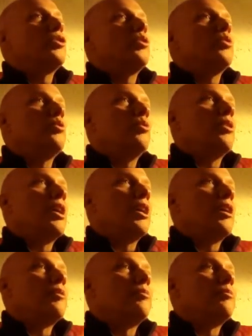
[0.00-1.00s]
to
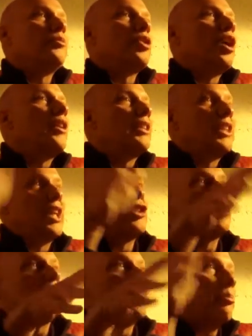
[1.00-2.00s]
uh, draw attention to